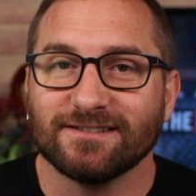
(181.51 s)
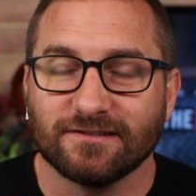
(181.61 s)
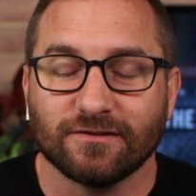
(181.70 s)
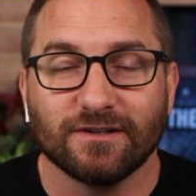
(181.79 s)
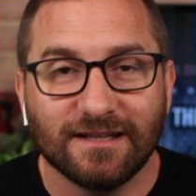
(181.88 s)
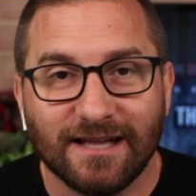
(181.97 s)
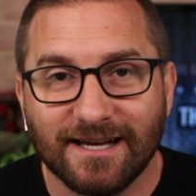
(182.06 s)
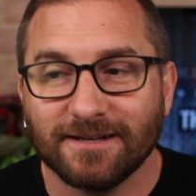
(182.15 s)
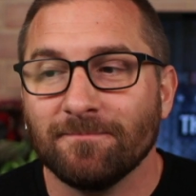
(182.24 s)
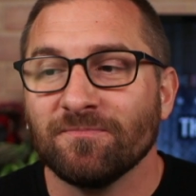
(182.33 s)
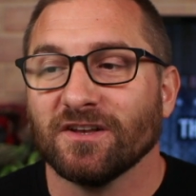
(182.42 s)
necessarily
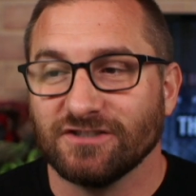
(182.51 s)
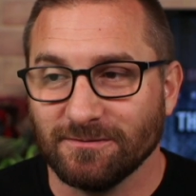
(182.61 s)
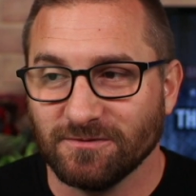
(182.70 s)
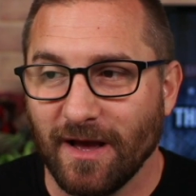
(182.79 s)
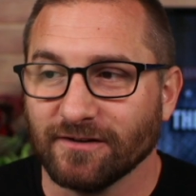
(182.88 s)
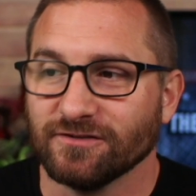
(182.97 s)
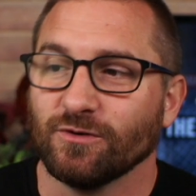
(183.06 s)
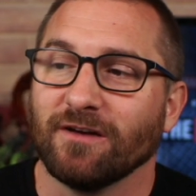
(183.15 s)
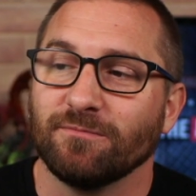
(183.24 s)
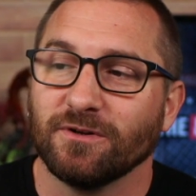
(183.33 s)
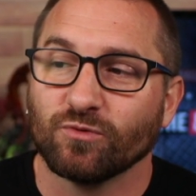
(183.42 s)
like James Patterson, who
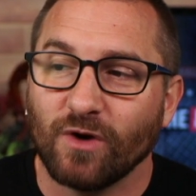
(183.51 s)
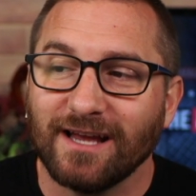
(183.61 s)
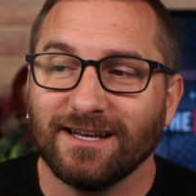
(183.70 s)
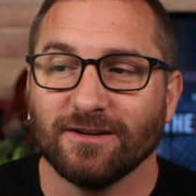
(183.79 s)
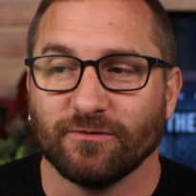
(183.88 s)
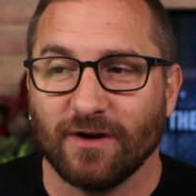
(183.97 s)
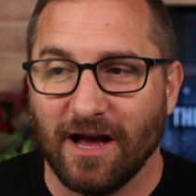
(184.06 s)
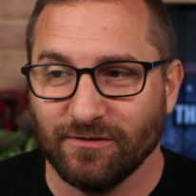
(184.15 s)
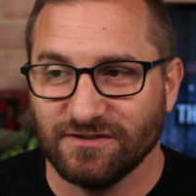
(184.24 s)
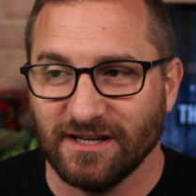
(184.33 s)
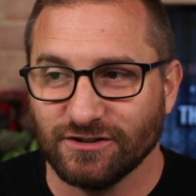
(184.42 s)
haven't been writing for
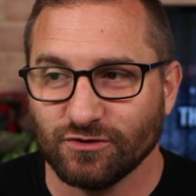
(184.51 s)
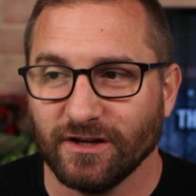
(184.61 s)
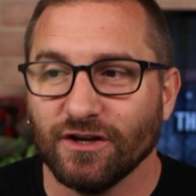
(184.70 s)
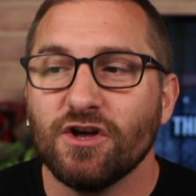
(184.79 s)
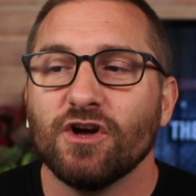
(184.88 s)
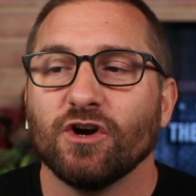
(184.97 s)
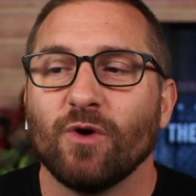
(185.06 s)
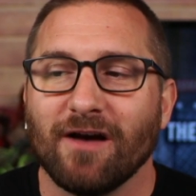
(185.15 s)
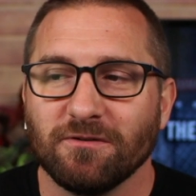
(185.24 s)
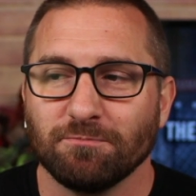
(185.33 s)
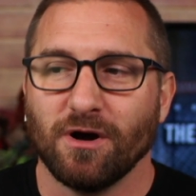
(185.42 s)
half a century, who
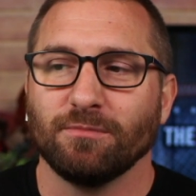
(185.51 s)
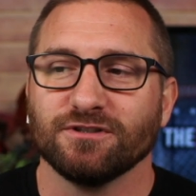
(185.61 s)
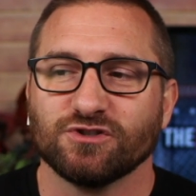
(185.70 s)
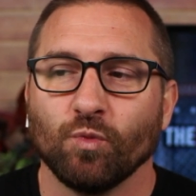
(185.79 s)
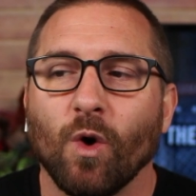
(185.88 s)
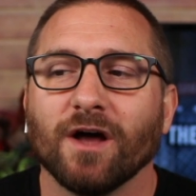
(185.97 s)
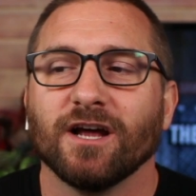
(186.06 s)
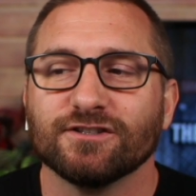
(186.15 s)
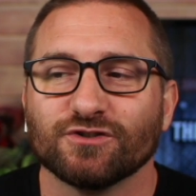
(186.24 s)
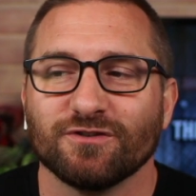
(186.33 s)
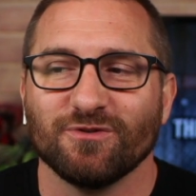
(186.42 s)
haven't published
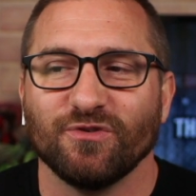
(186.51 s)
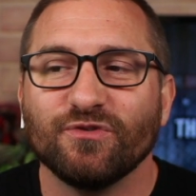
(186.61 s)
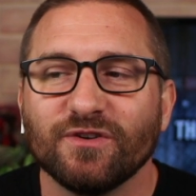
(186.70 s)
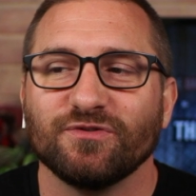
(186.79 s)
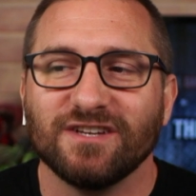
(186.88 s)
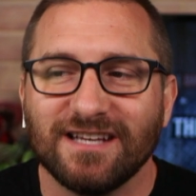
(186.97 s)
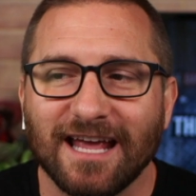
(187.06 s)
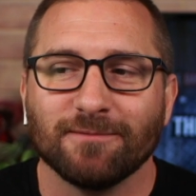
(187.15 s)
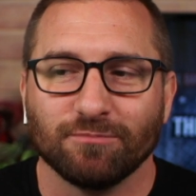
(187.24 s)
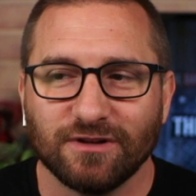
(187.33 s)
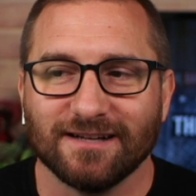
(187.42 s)

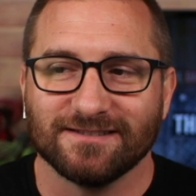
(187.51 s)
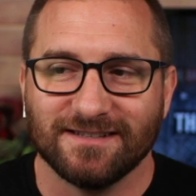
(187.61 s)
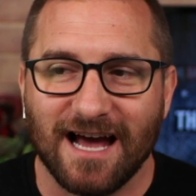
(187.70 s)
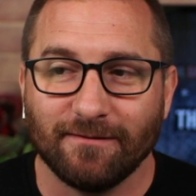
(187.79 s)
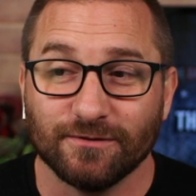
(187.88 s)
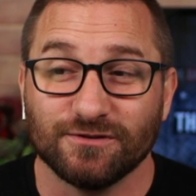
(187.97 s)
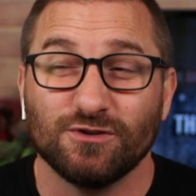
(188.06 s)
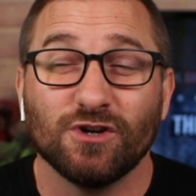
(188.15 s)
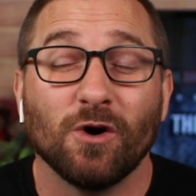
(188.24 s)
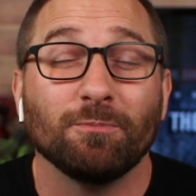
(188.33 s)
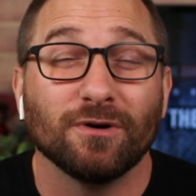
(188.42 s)
158 plus novels, who
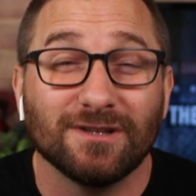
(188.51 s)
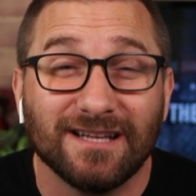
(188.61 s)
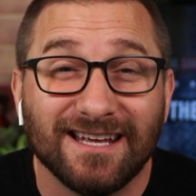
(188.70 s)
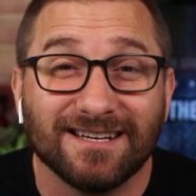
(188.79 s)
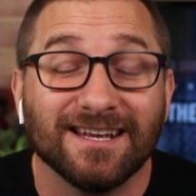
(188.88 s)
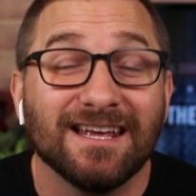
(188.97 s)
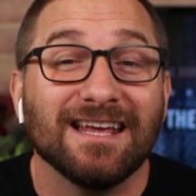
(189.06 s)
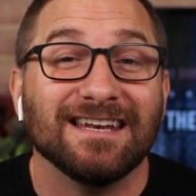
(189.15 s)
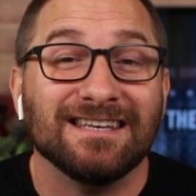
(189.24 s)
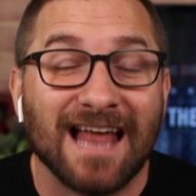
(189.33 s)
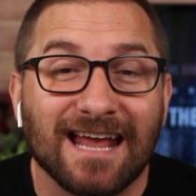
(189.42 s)
don't pull in
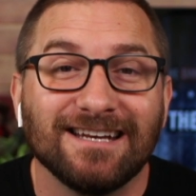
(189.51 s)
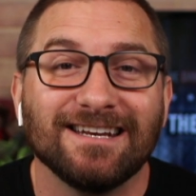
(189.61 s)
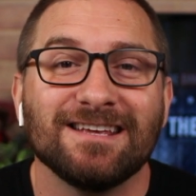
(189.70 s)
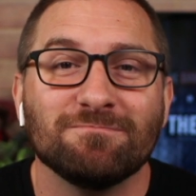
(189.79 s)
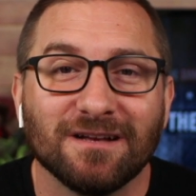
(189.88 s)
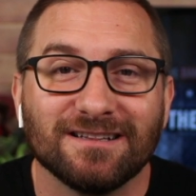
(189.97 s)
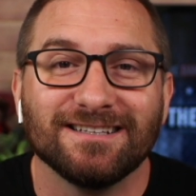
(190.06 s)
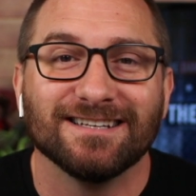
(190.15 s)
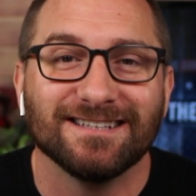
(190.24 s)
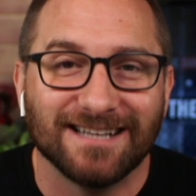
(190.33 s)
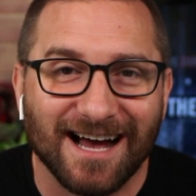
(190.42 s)
90
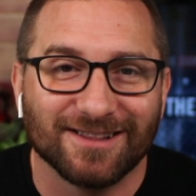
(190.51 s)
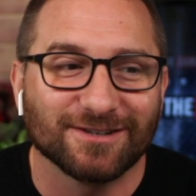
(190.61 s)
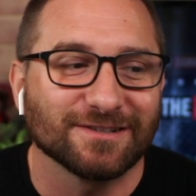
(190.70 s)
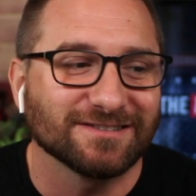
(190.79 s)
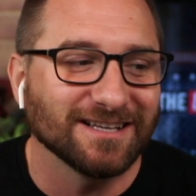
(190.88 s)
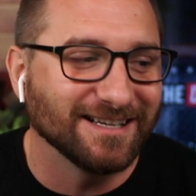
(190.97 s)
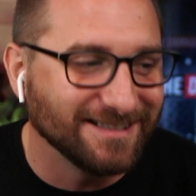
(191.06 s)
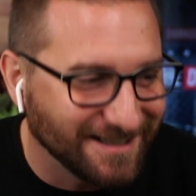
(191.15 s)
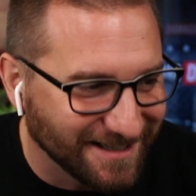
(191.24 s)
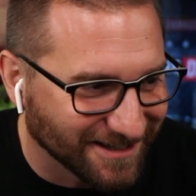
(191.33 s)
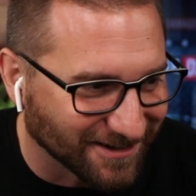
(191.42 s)
million dollars a
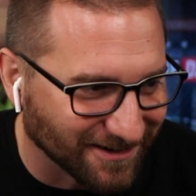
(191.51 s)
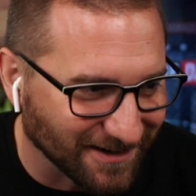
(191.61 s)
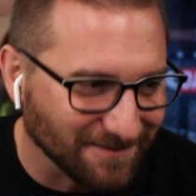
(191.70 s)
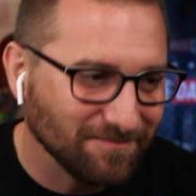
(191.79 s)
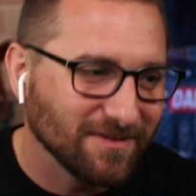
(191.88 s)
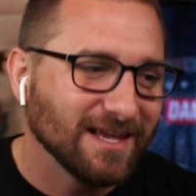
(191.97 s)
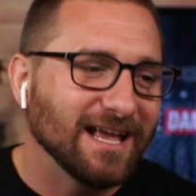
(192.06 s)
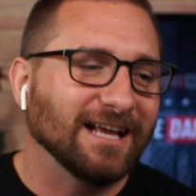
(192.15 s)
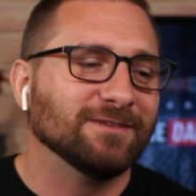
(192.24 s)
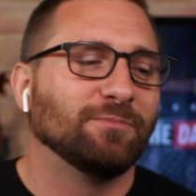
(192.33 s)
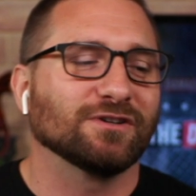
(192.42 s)
year
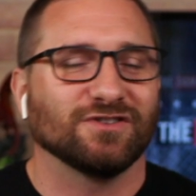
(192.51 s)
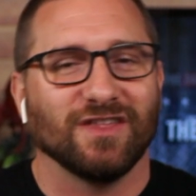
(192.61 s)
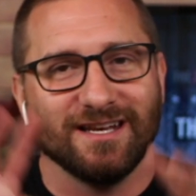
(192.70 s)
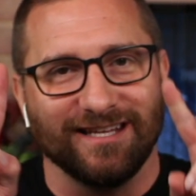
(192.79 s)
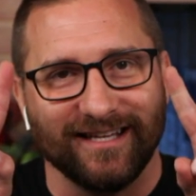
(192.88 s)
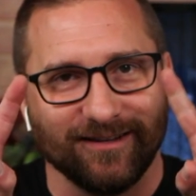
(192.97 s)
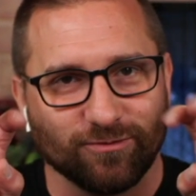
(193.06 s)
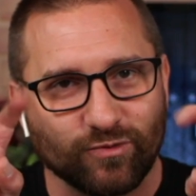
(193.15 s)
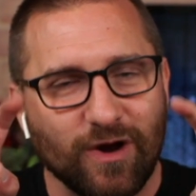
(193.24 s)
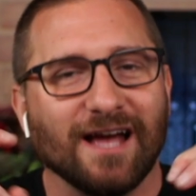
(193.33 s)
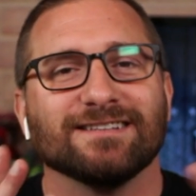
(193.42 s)
in books that he
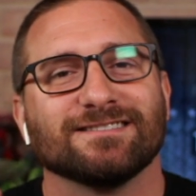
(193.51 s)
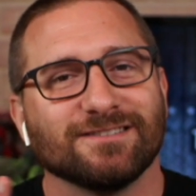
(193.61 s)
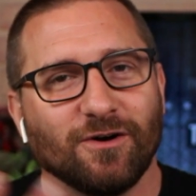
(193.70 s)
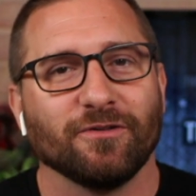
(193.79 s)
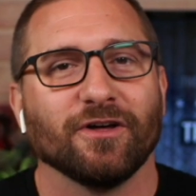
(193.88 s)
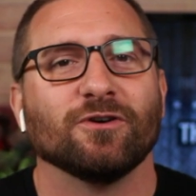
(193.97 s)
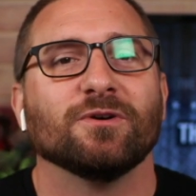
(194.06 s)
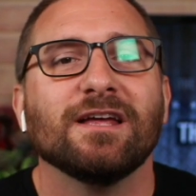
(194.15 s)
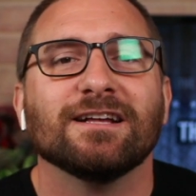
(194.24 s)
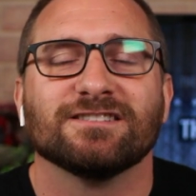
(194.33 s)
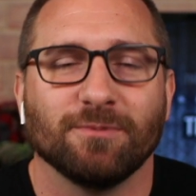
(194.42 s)
writes. Although
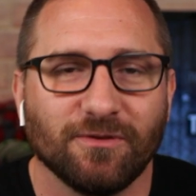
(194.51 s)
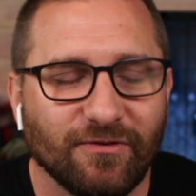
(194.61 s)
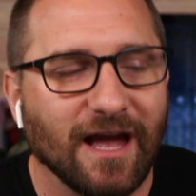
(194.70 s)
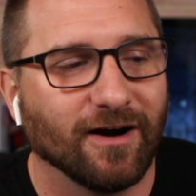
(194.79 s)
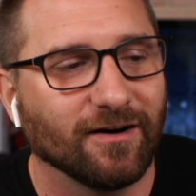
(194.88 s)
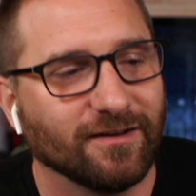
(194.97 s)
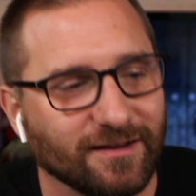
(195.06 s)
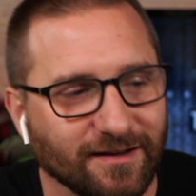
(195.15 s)
to be fair,